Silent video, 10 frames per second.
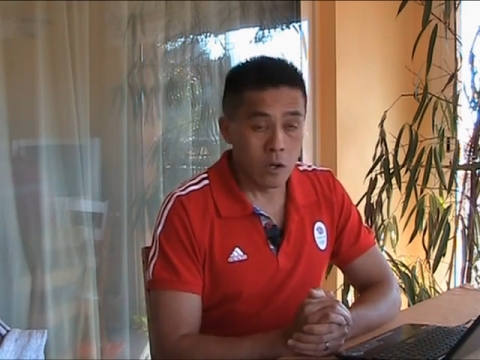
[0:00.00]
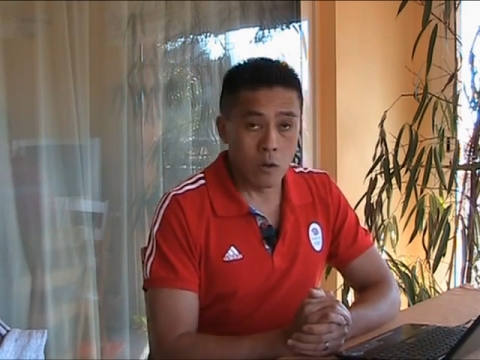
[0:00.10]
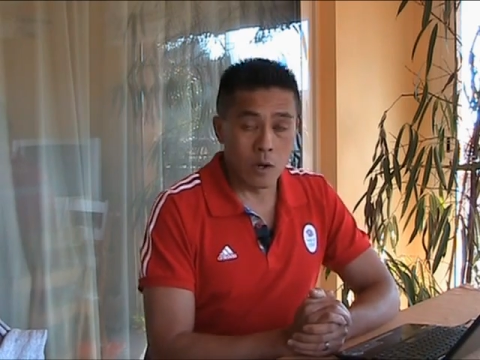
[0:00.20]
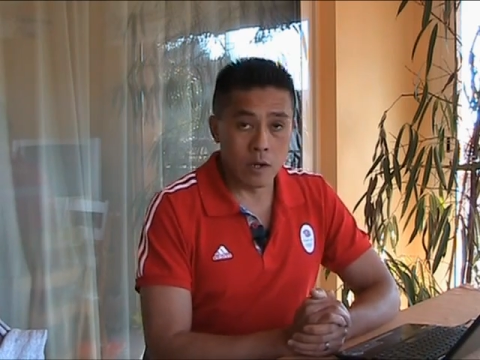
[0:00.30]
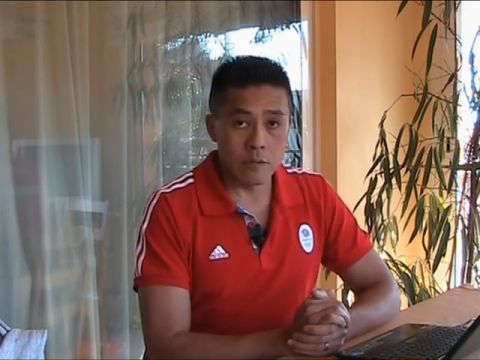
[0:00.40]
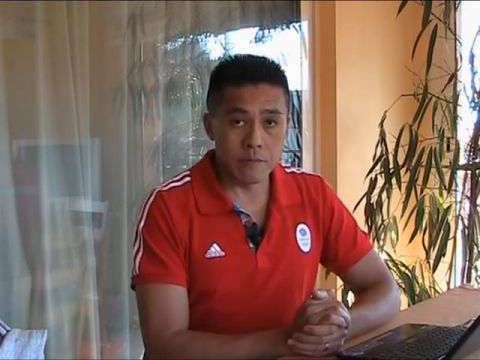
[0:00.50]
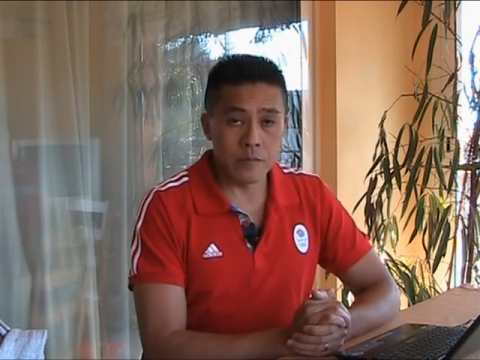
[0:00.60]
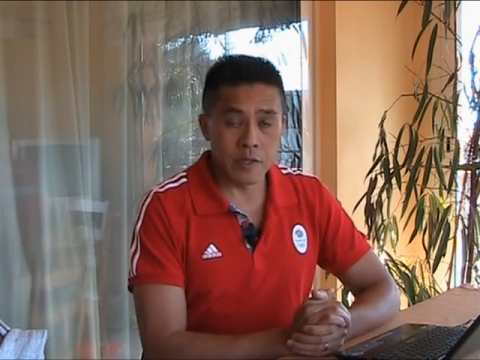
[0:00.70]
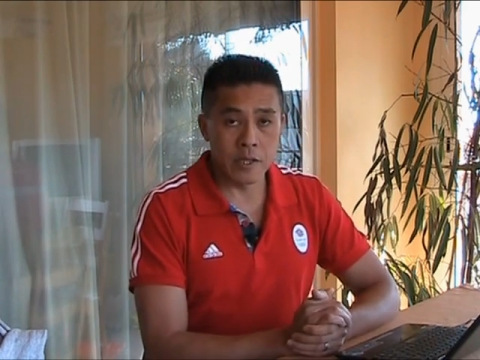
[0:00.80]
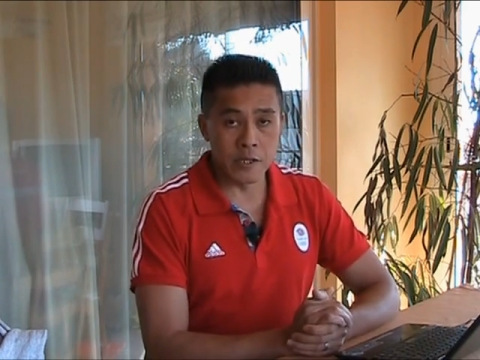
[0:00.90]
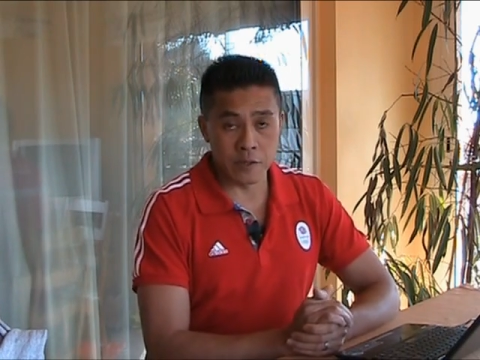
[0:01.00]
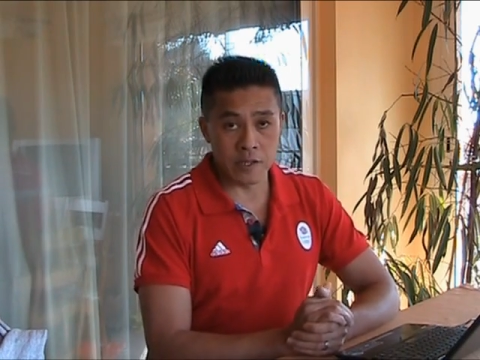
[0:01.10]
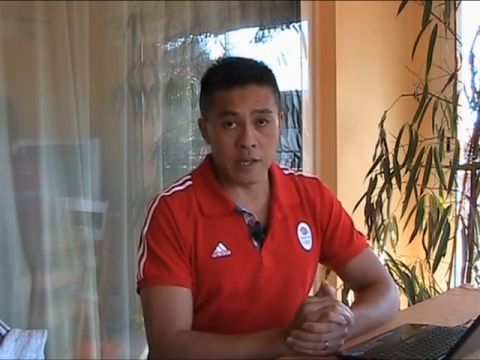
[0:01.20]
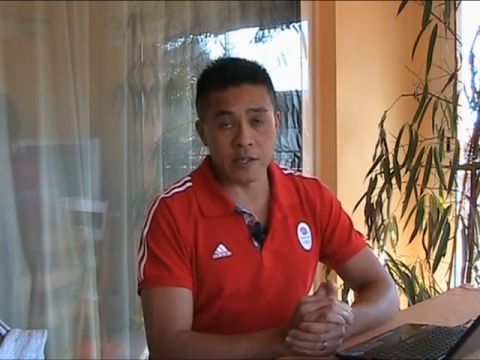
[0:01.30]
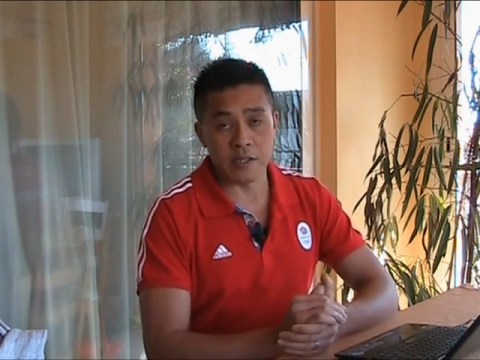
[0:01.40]
Well, this will
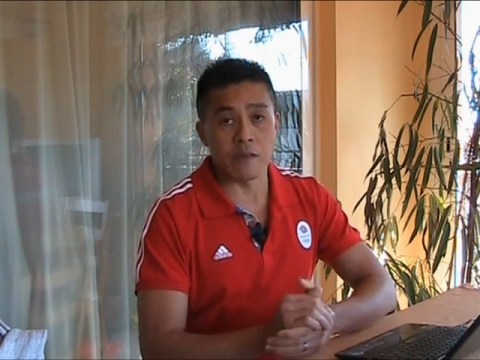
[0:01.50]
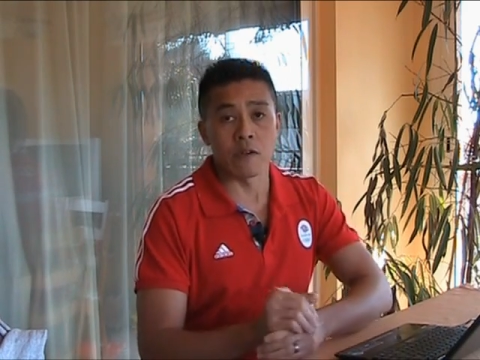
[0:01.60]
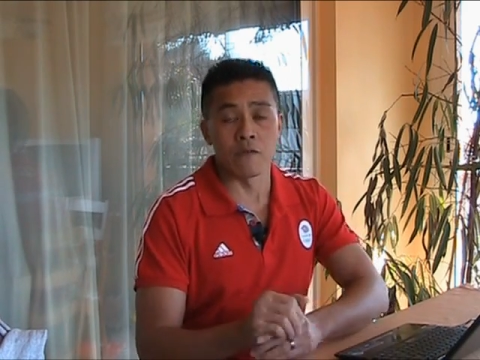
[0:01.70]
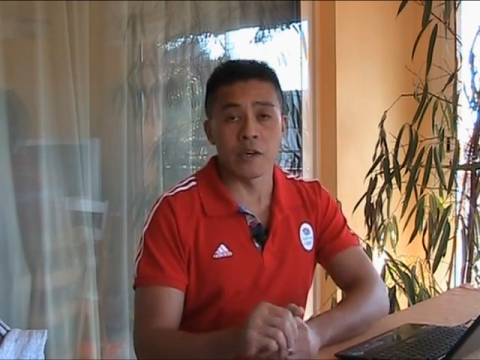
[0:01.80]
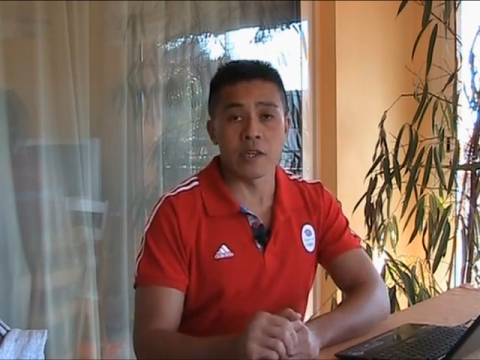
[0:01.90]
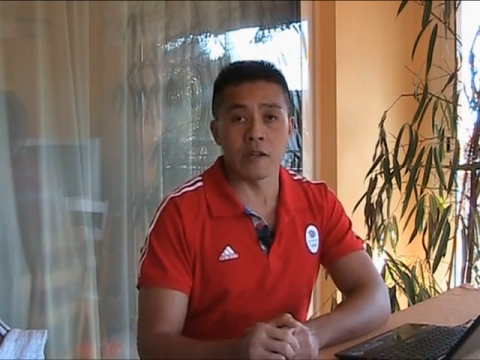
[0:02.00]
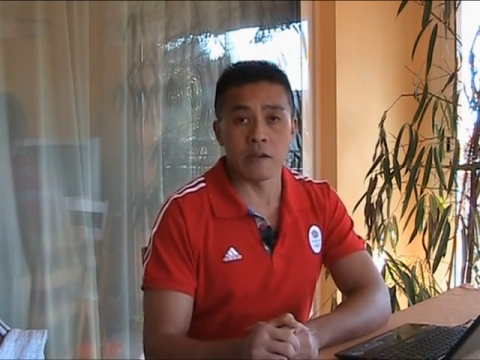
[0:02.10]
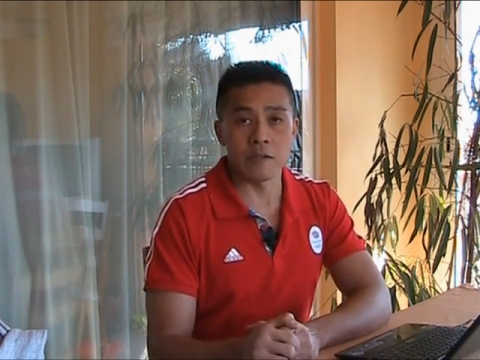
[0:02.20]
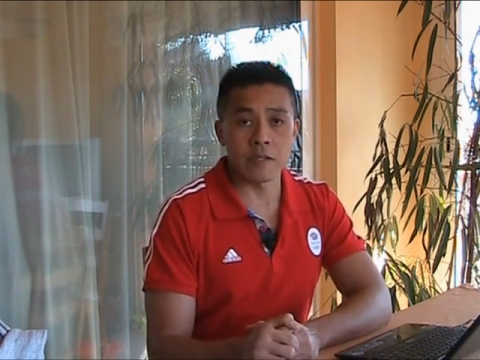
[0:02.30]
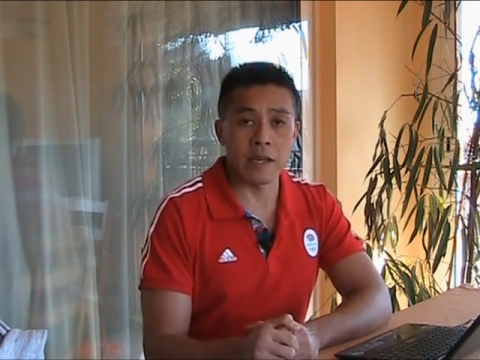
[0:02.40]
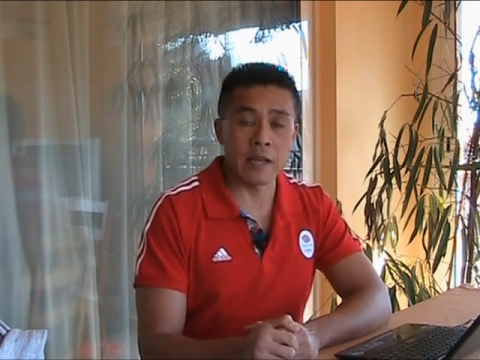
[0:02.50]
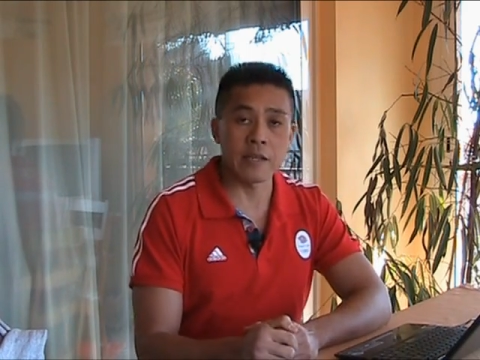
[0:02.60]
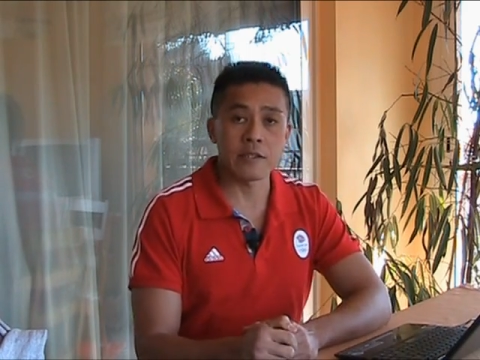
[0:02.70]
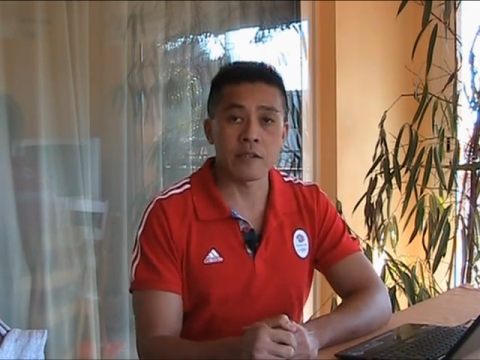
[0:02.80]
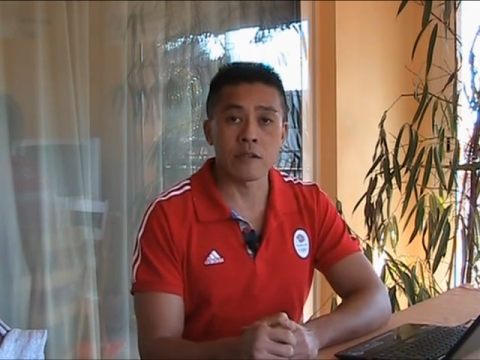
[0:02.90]
take several videos to
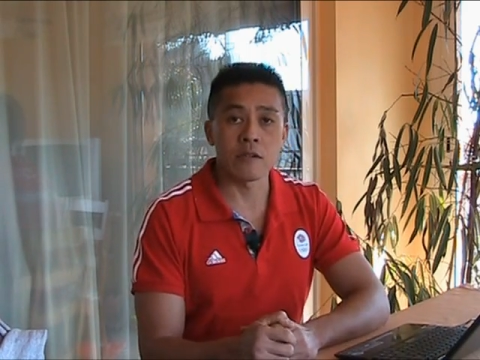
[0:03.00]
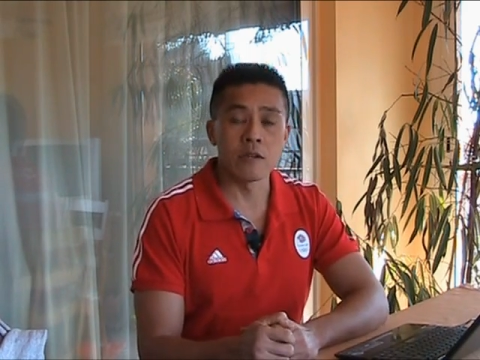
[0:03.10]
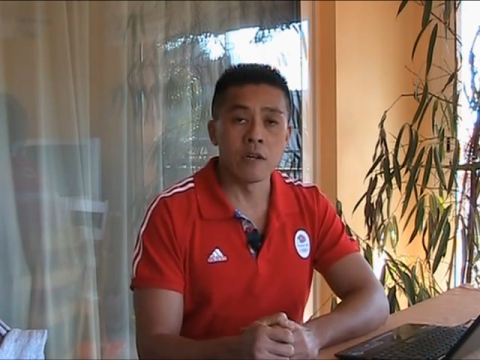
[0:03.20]
answer.